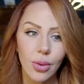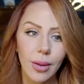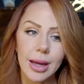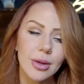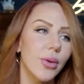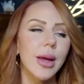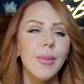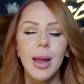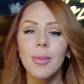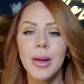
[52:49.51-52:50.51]
Or like, so he
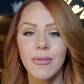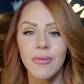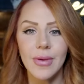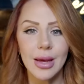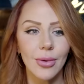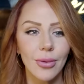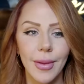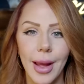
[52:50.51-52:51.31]
made me feel